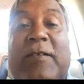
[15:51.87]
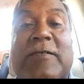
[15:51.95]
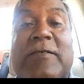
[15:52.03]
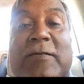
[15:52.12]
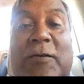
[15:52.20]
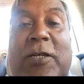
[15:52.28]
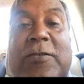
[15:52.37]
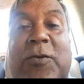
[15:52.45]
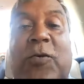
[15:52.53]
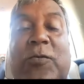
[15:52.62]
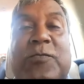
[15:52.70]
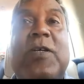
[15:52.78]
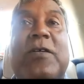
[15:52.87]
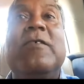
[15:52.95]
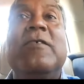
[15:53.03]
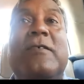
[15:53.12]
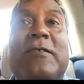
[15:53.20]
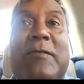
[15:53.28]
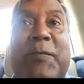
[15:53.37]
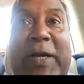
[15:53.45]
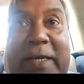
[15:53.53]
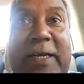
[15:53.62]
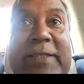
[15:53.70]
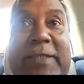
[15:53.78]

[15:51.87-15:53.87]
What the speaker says: Okay. So mentors have